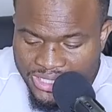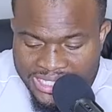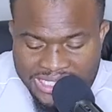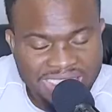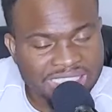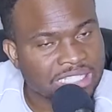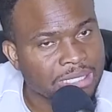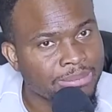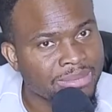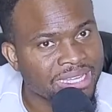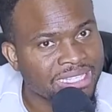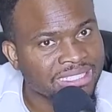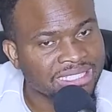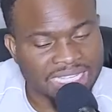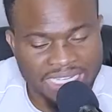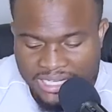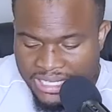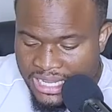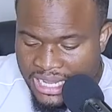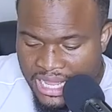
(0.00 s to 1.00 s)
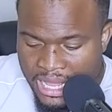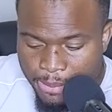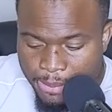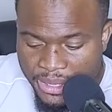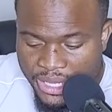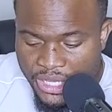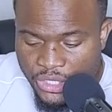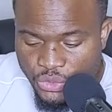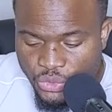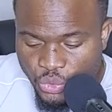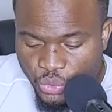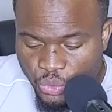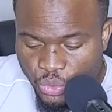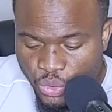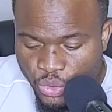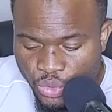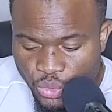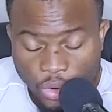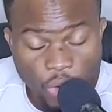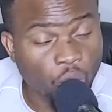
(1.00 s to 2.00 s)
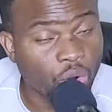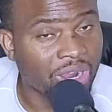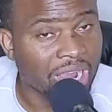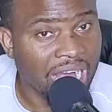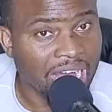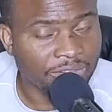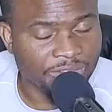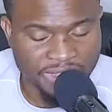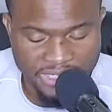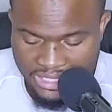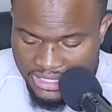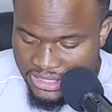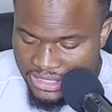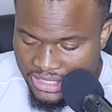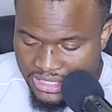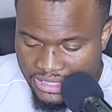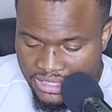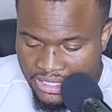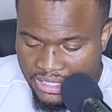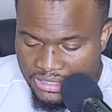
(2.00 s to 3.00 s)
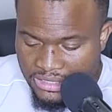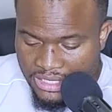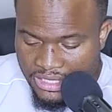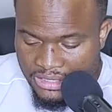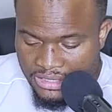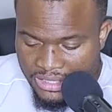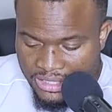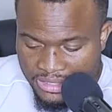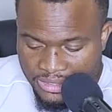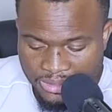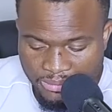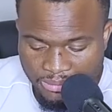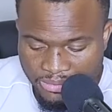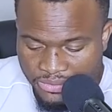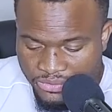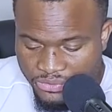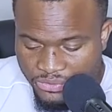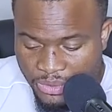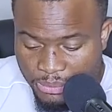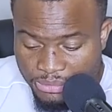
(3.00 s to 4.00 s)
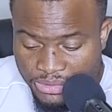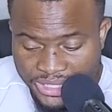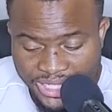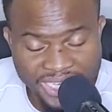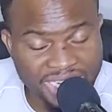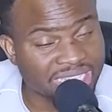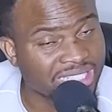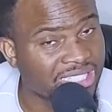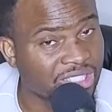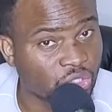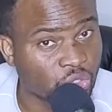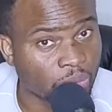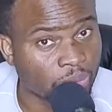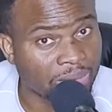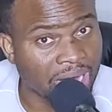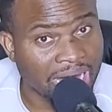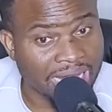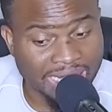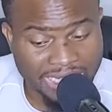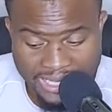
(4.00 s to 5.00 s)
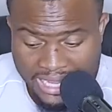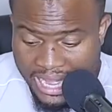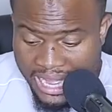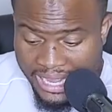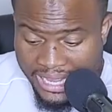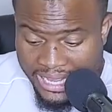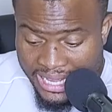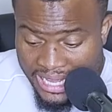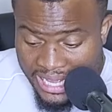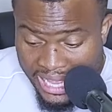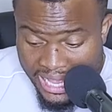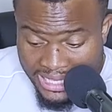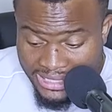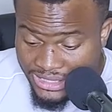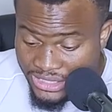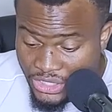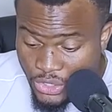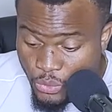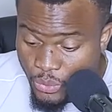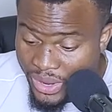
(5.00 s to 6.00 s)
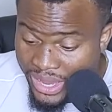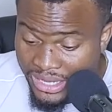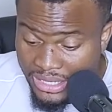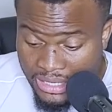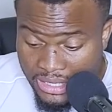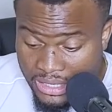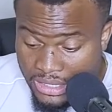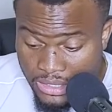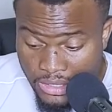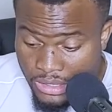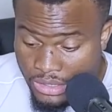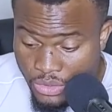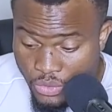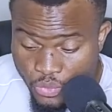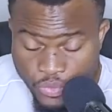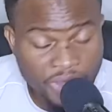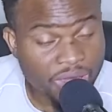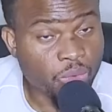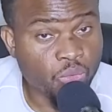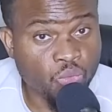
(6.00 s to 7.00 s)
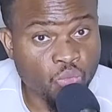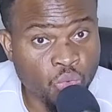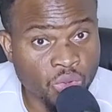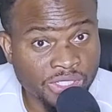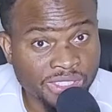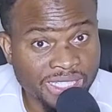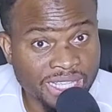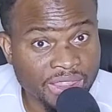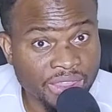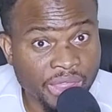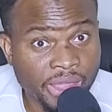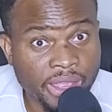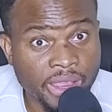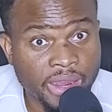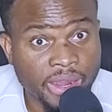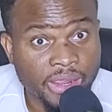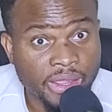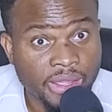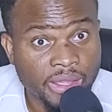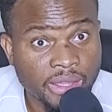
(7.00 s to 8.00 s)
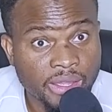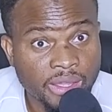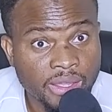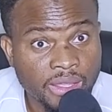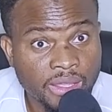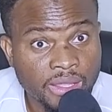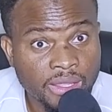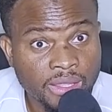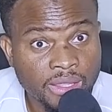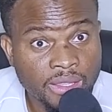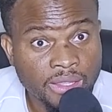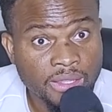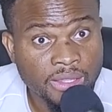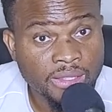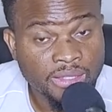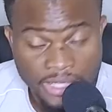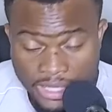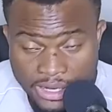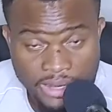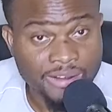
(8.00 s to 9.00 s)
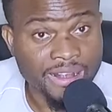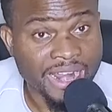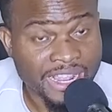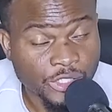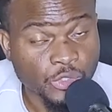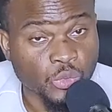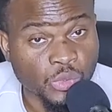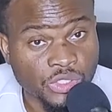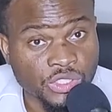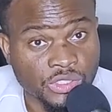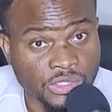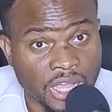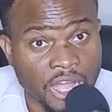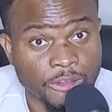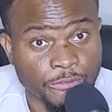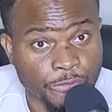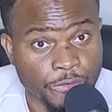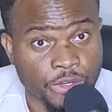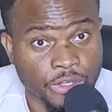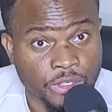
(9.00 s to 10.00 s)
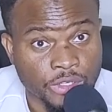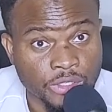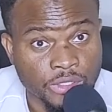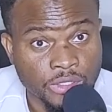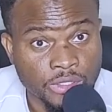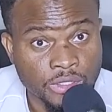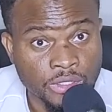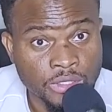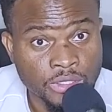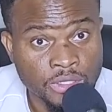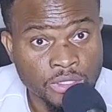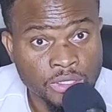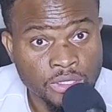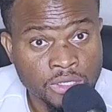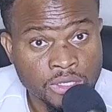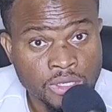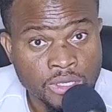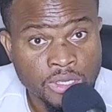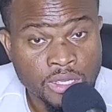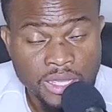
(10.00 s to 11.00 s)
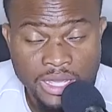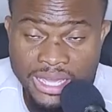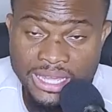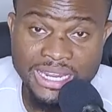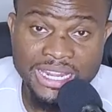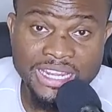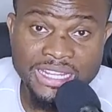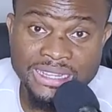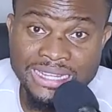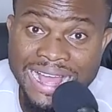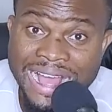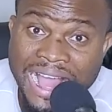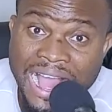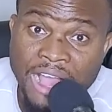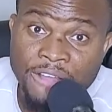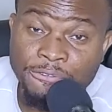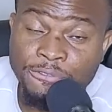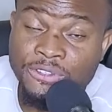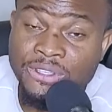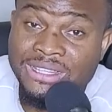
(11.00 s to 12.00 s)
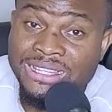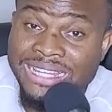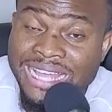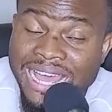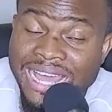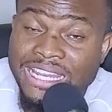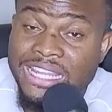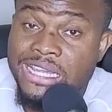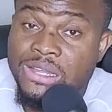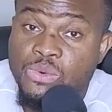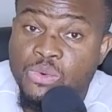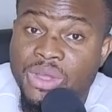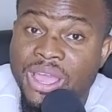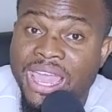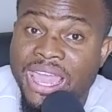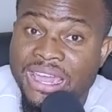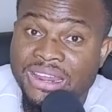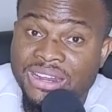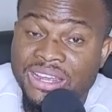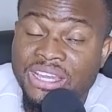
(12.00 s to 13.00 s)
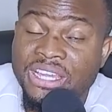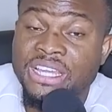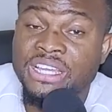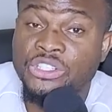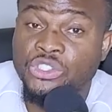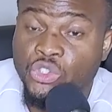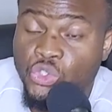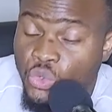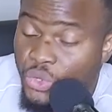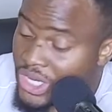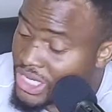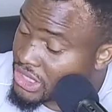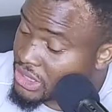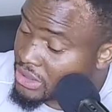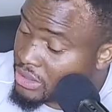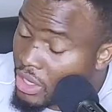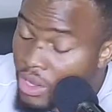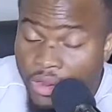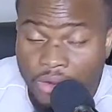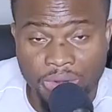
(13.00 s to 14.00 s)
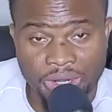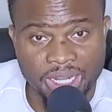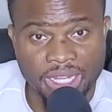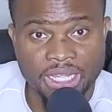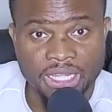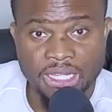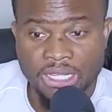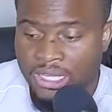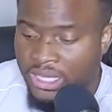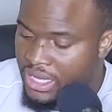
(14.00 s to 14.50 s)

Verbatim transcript: Testament and begin to old covenant in the, in, in, in the from Genesis to Malachi and see where, where was it there that Christ will suffer. And then after then he will enter into his glory.